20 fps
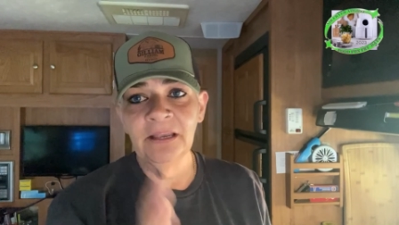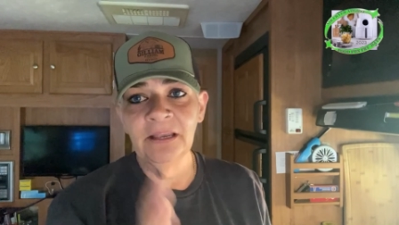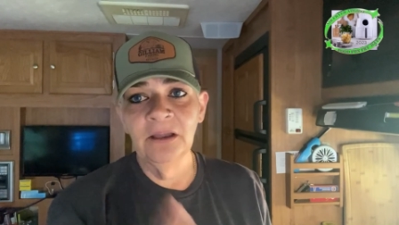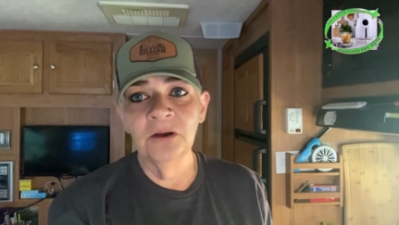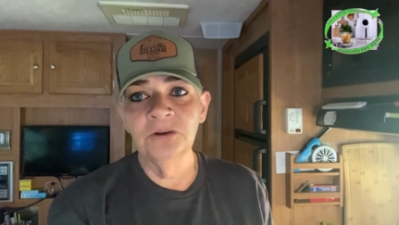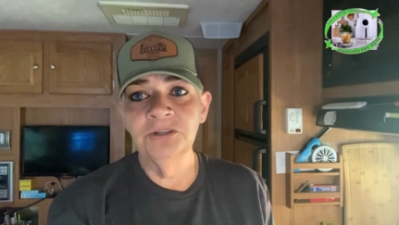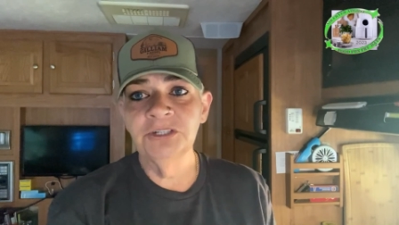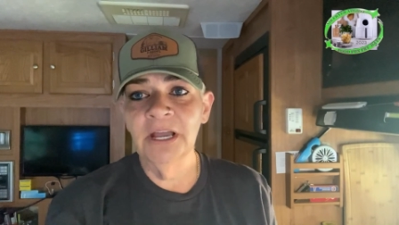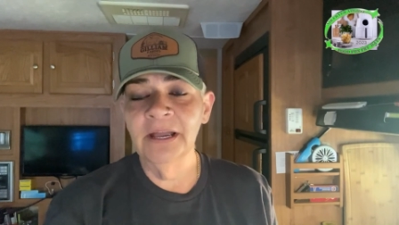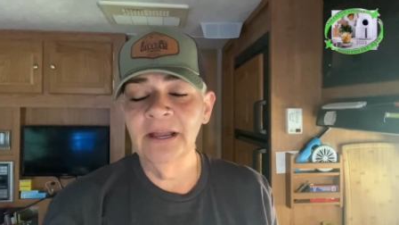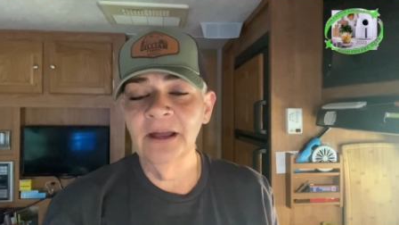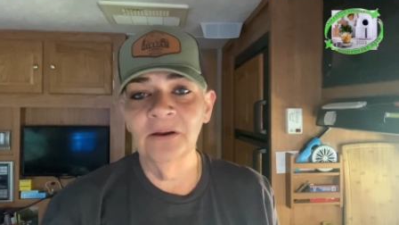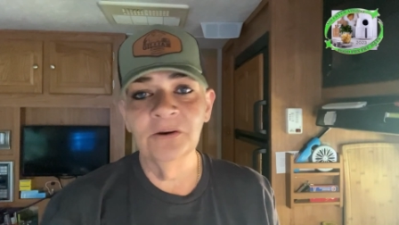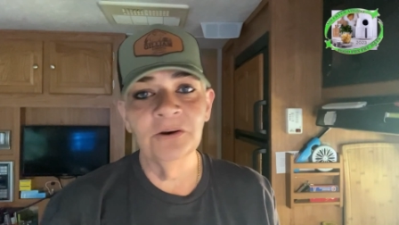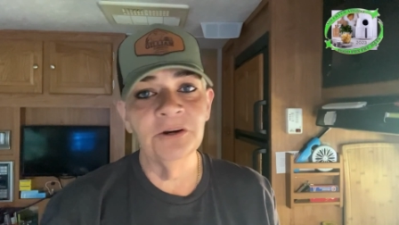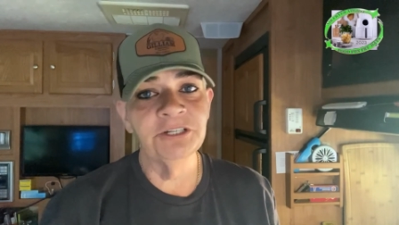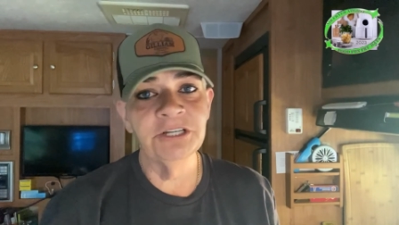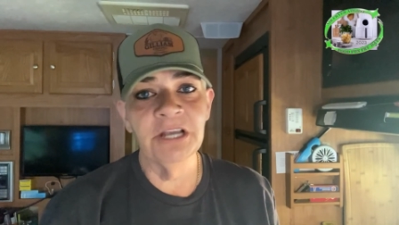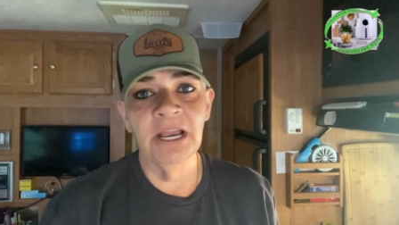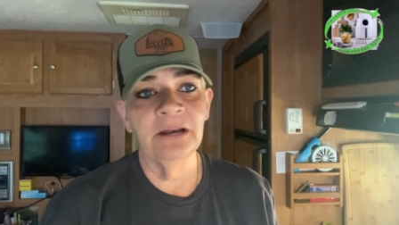Go check out
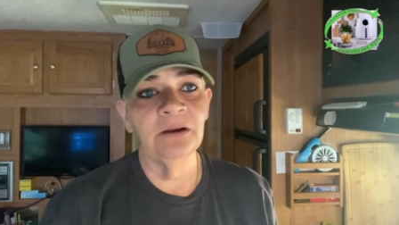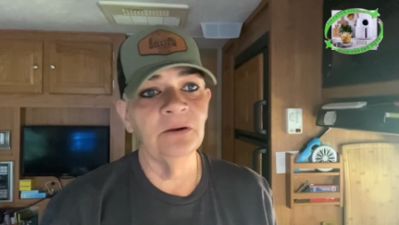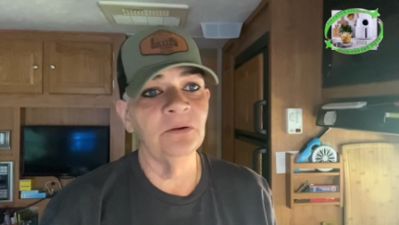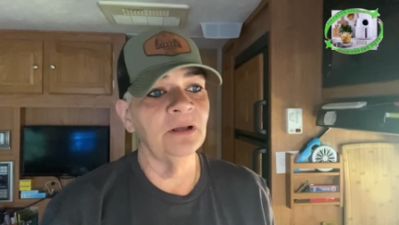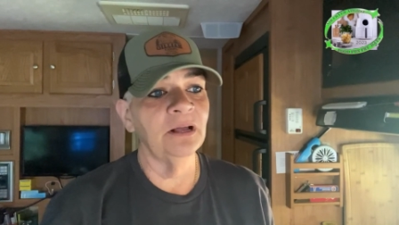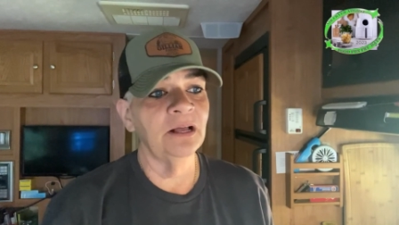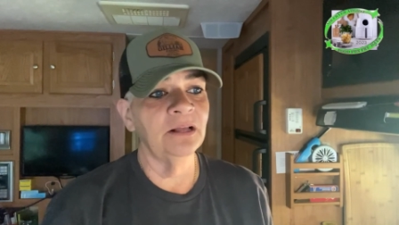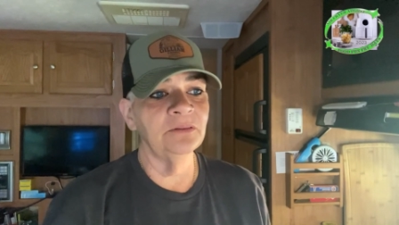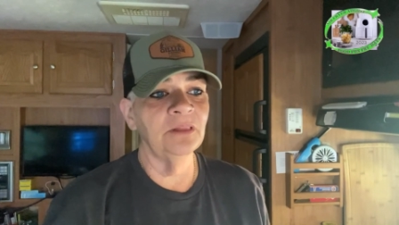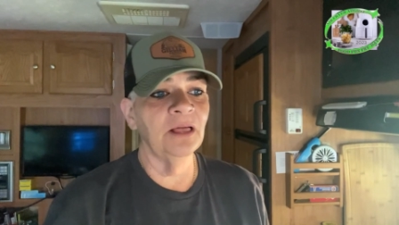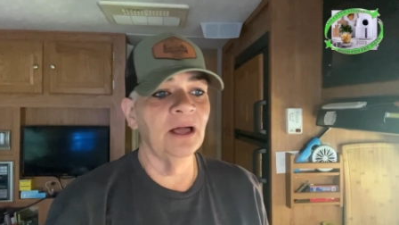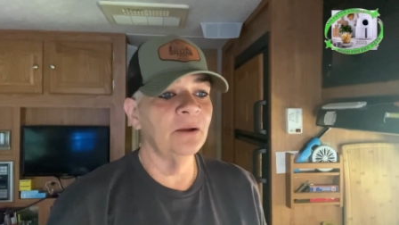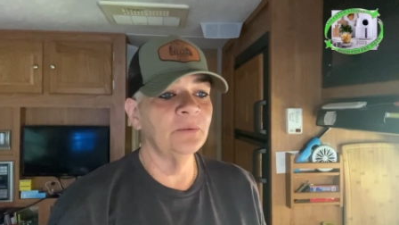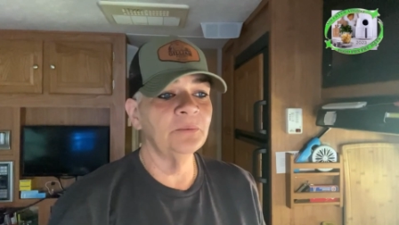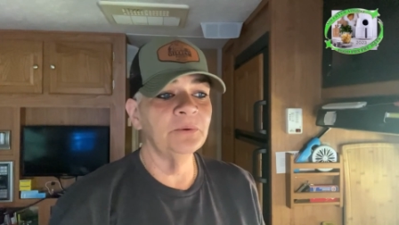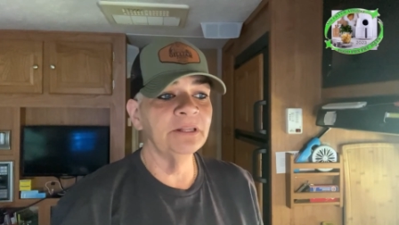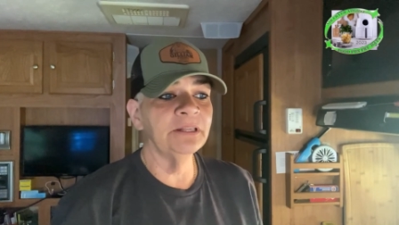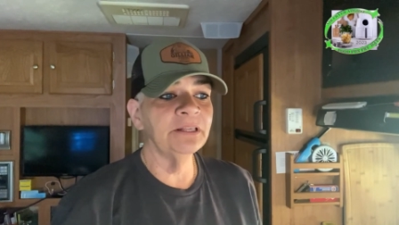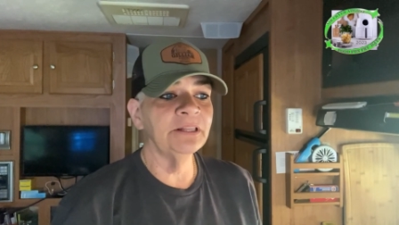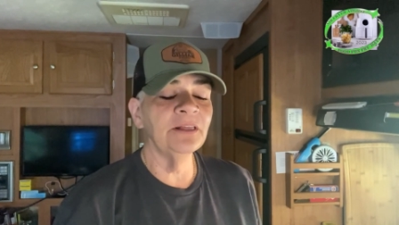her channel. I, I
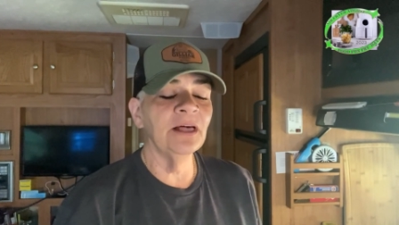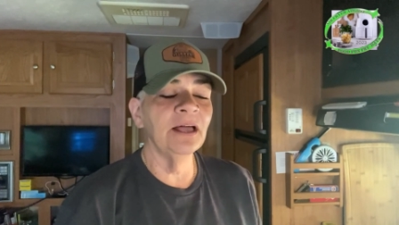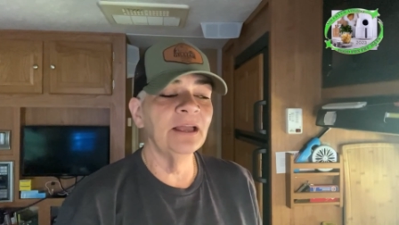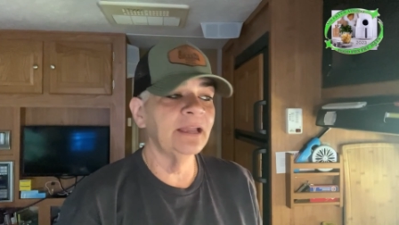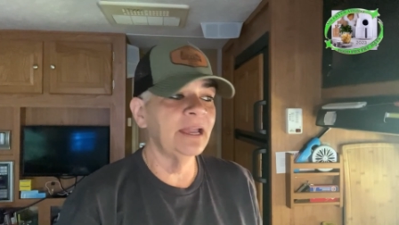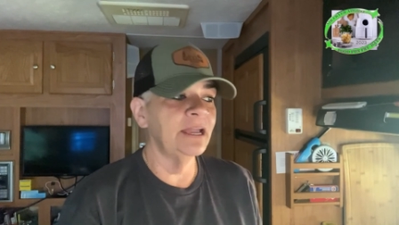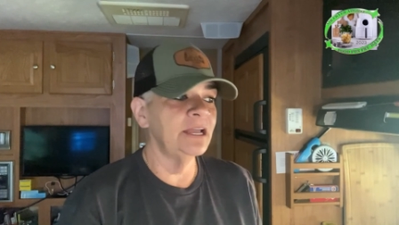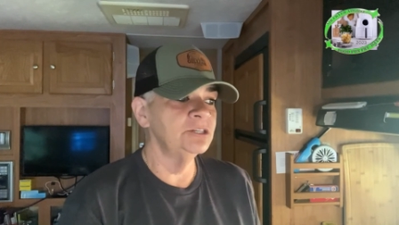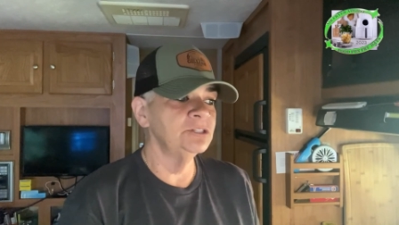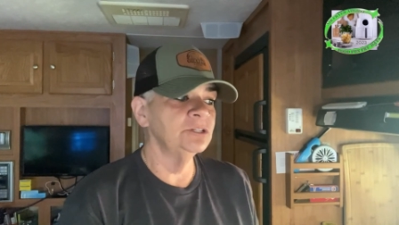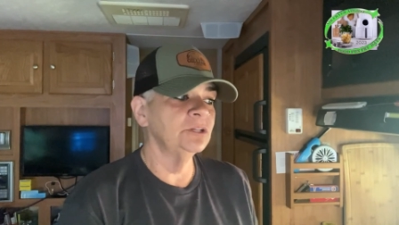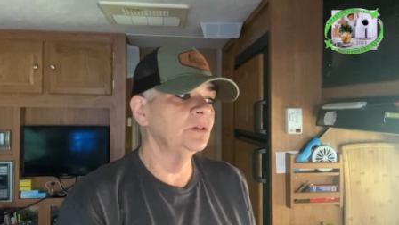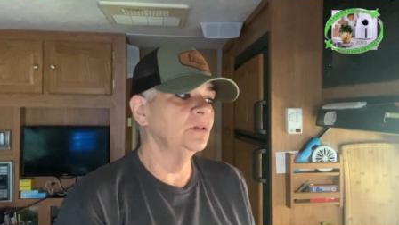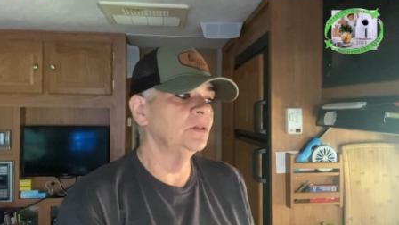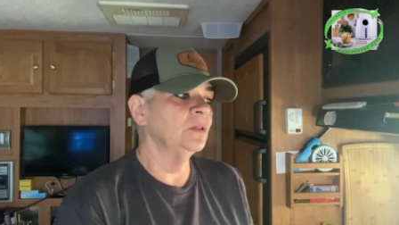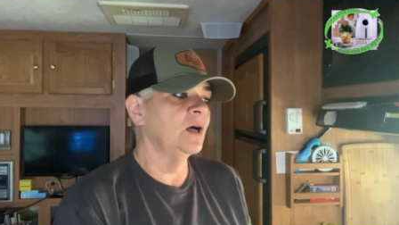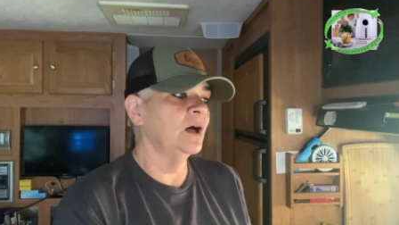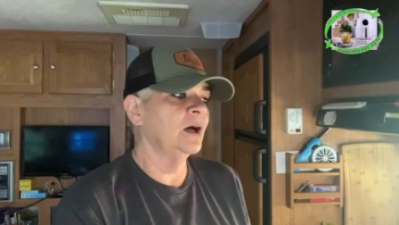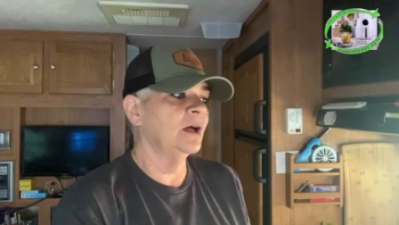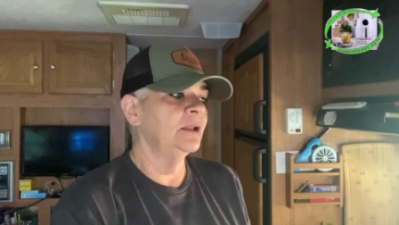really like Angela a
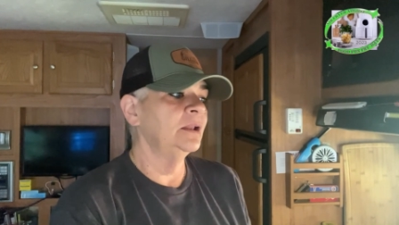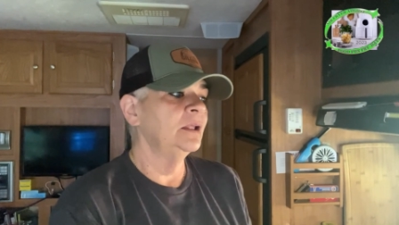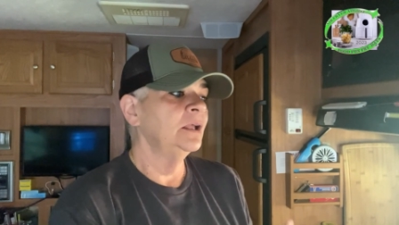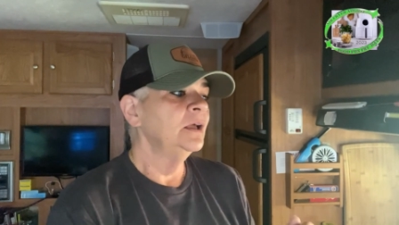lot.